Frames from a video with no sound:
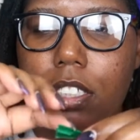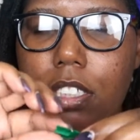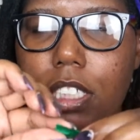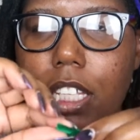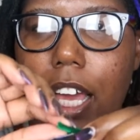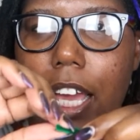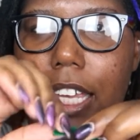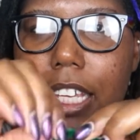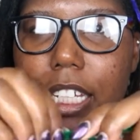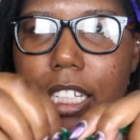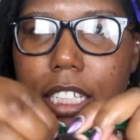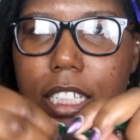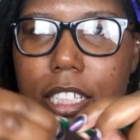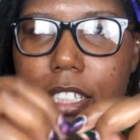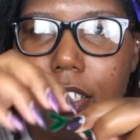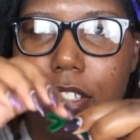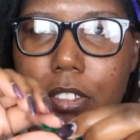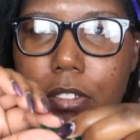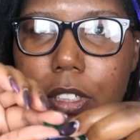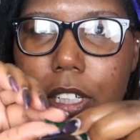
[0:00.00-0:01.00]
tighten
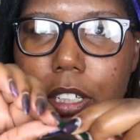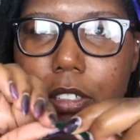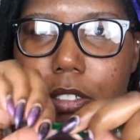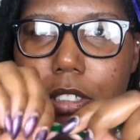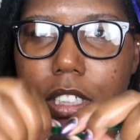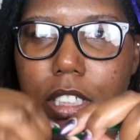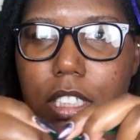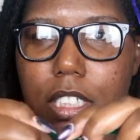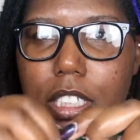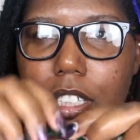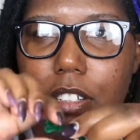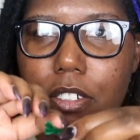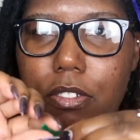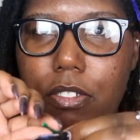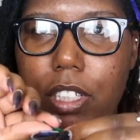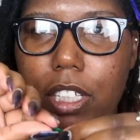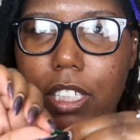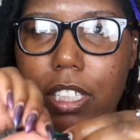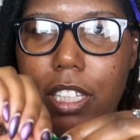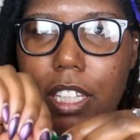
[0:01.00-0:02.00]
it around itself
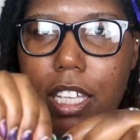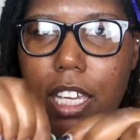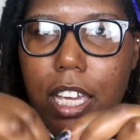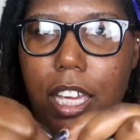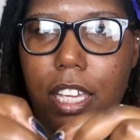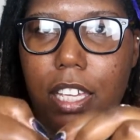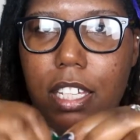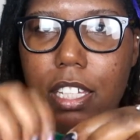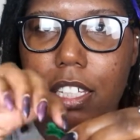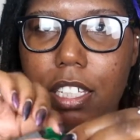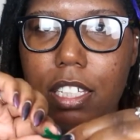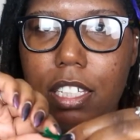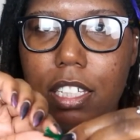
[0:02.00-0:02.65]
like that,